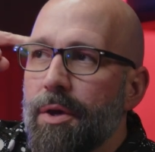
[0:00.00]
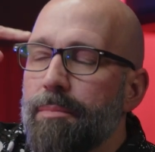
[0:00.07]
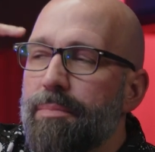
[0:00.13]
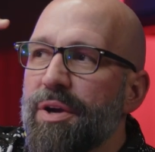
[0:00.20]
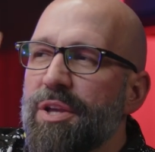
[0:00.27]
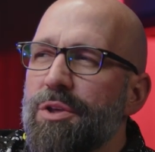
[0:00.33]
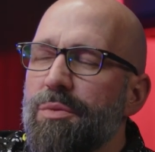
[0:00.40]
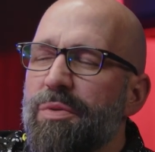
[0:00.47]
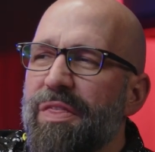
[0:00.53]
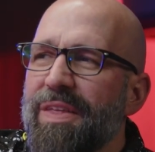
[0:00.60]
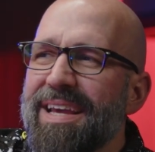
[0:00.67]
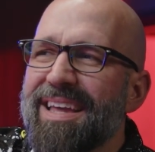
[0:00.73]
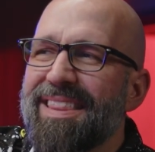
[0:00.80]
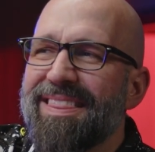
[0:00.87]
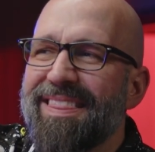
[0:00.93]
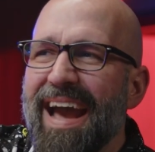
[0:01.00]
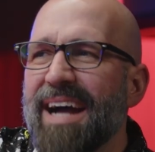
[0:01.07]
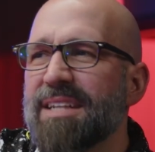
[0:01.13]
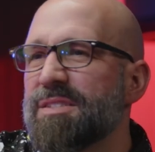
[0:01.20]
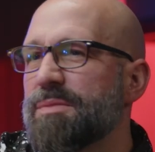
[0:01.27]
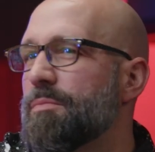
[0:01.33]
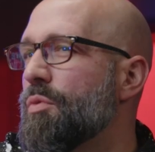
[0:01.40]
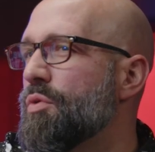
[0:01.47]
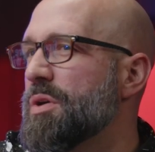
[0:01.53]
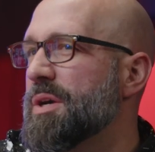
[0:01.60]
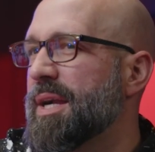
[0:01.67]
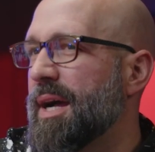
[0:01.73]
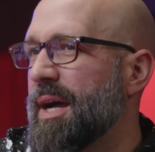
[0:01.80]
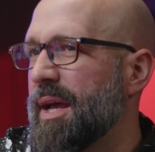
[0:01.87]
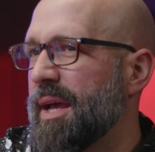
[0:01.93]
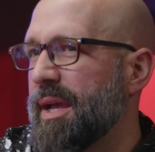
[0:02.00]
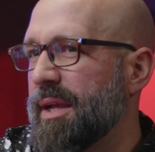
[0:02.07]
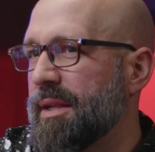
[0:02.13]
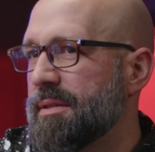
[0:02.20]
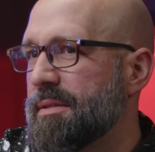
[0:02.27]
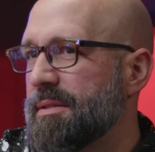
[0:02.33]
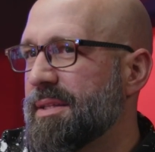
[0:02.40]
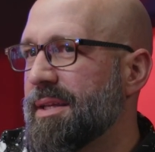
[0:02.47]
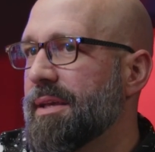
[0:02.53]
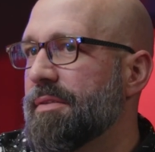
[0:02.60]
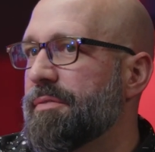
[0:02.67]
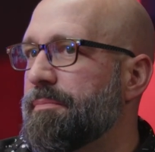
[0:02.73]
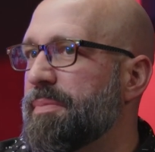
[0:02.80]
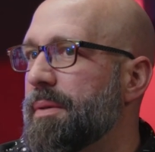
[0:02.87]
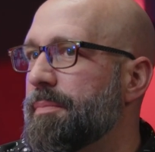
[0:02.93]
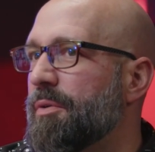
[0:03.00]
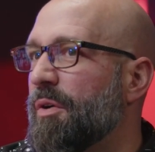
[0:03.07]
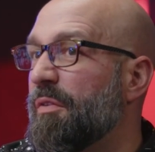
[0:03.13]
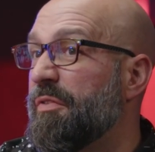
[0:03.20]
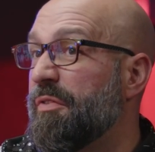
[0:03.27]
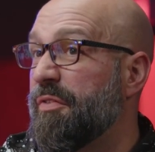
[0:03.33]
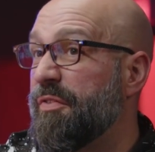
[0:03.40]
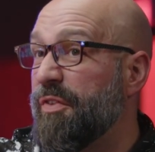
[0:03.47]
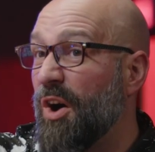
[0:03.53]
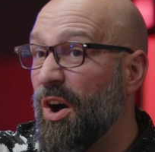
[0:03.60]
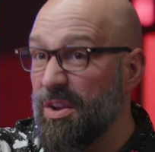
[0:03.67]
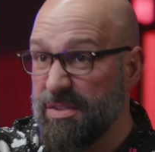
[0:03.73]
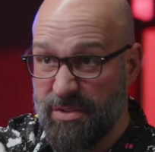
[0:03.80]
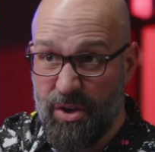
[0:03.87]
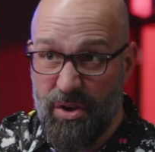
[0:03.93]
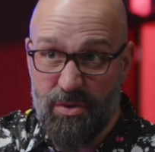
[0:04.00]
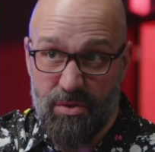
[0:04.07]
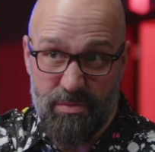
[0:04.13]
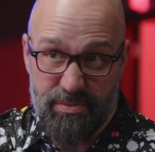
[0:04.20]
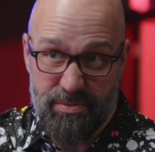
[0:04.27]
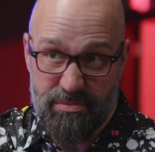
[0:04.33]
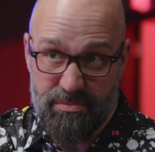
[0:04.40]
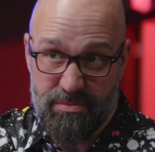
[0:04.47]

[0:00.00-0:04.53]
but you think that's more kind to give people false hope